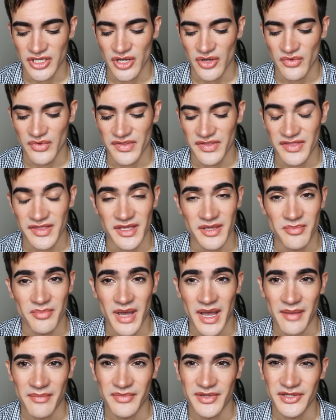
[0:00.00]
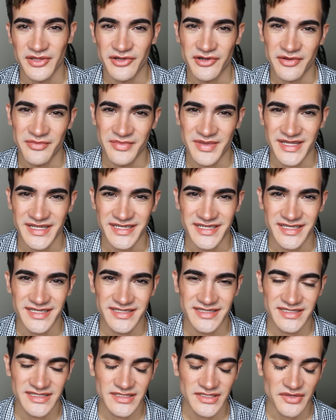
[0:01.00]
to go with the popular
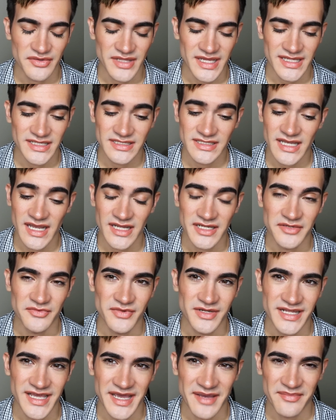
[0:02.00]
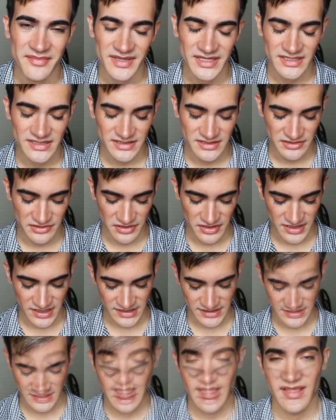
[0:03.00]
opinion. So that's kind of what happened during
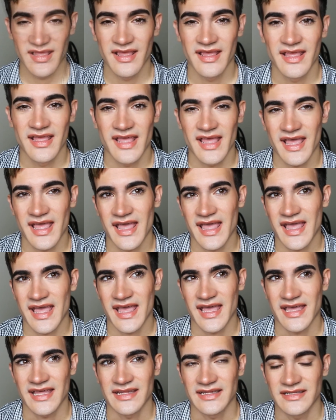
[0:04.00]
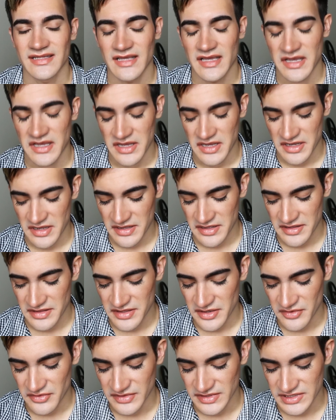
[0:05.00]
that time. And
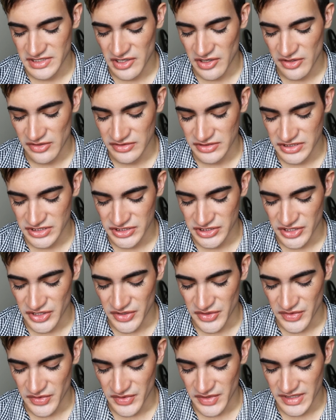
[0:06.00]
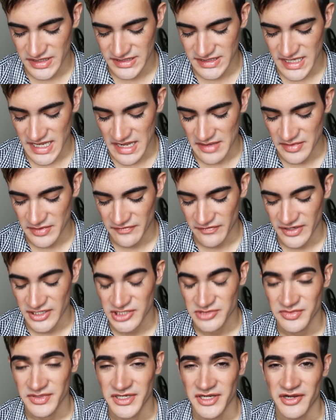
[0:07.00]
there was also a time in
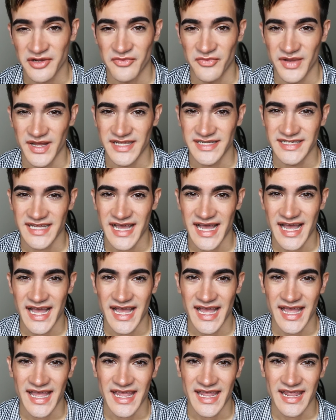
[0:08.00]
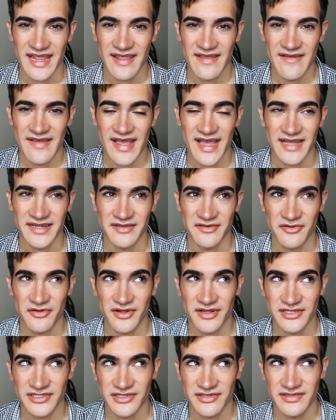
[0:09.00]
freshman year when I had a
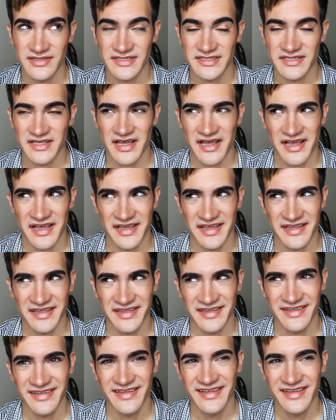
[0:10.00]
crush on this guy.